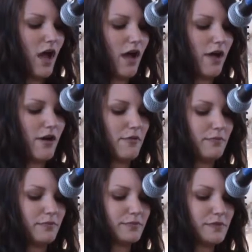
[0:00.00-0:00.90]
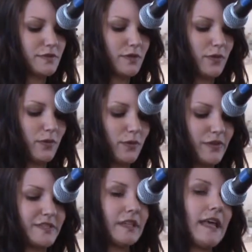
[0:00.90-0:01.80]
Um, so
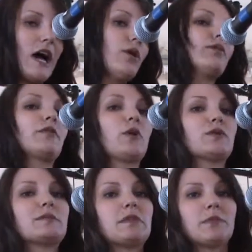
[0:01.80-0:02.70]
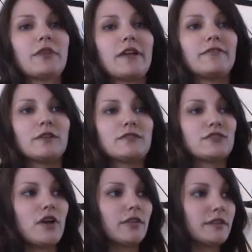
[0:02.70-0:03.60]
this allowed for those people that felt
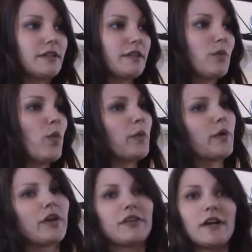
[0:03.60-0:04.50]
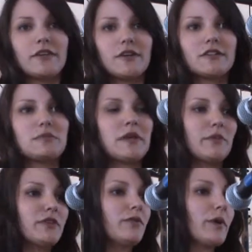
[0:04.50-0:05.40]
strongly one way or the other to be
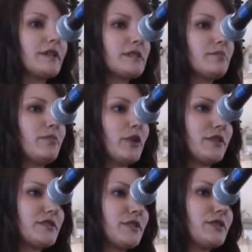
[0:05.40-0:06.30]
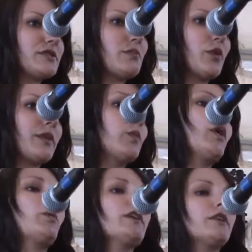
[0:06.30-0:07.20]
able to voice their concerns more than
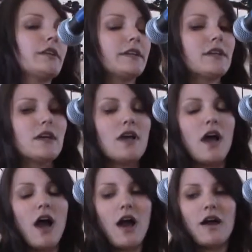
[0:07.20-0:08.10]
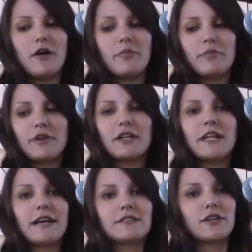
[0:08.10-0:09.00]
what we could um,
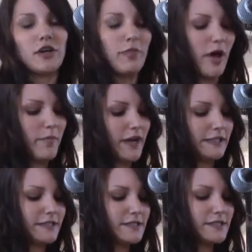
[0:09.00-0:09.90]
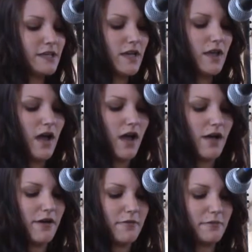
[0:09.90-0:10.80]
collect on our compiles.
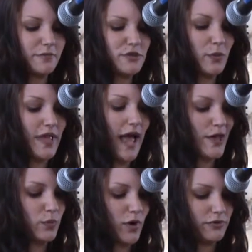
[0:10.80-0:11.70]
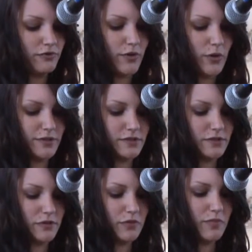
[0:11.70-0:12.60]
Um, so we had one focus
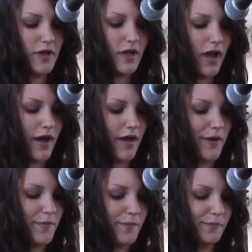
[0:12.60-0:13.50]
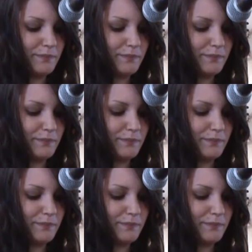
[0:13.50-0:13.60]
group. Um,